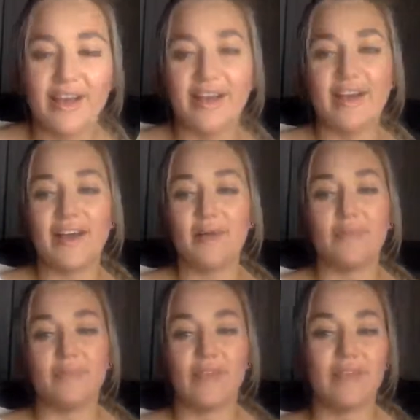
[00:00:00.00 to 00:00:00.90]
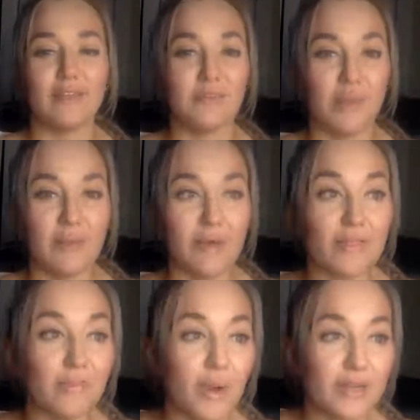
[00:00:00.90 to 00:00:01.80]
And when I'm on
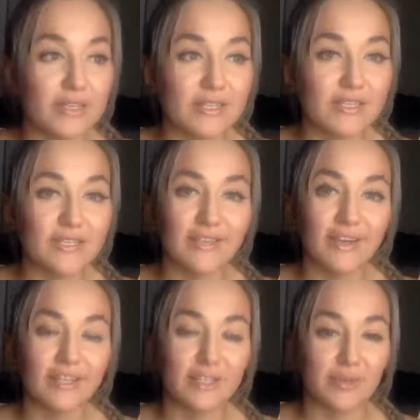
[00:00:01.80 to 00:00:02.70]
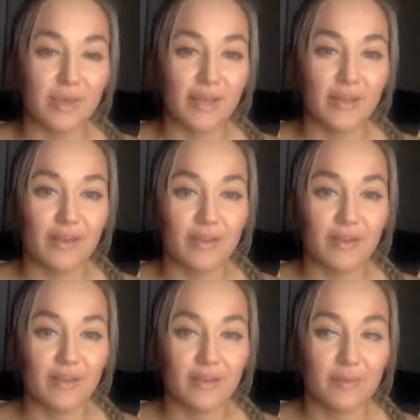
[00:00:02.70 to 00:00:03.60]
the bus, I do it.
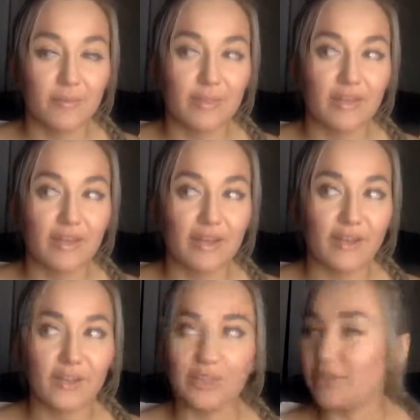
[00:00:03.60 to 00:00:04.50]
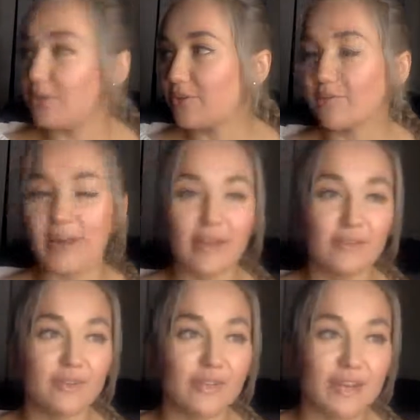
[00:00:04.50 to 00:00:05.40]
But then I look
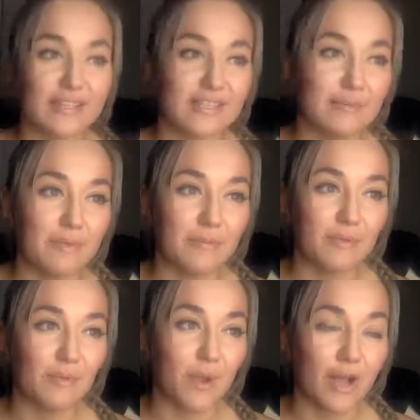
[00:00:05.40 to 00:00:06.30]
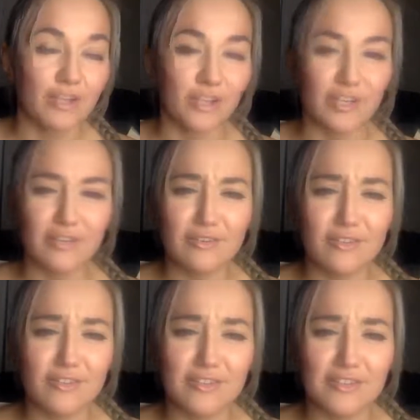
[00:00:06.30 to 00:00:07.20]
around and I see people watching
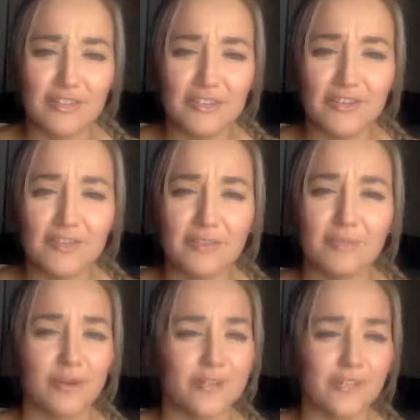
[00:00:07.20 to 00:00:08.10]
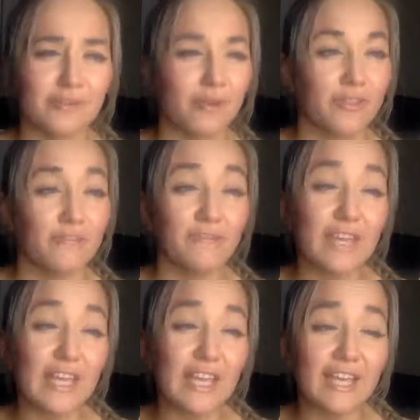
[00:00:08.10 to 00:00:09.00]
YouTube or scrolling the
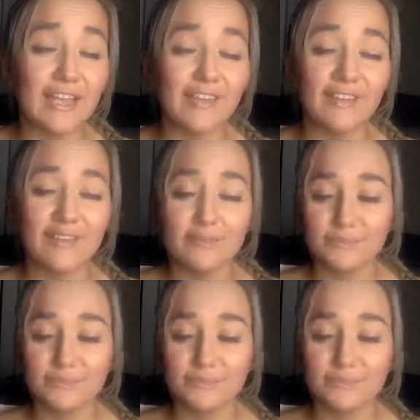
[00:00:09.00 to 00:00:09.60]
feed.